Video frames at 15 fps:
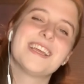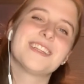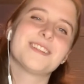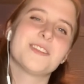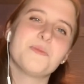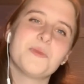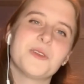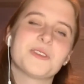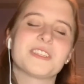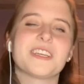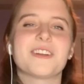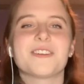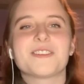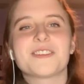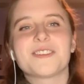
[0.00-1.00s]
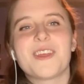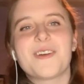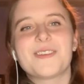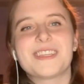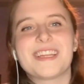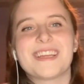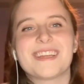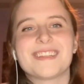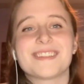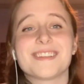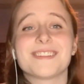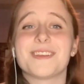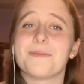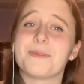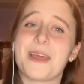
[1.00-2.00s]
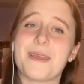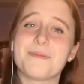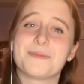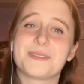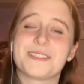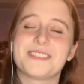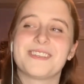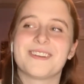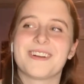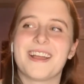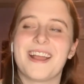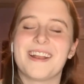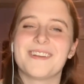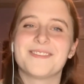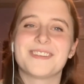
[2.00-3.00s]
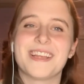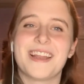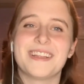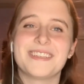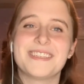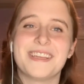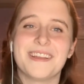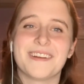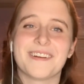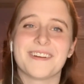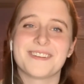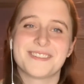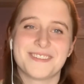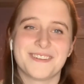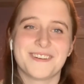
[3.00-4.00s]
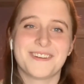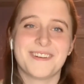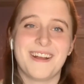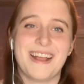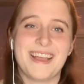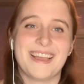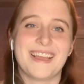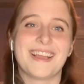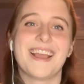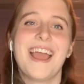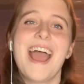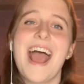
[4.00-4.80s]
to the music or slow dance, and sometimes she'll kind of shed a tear or start crying,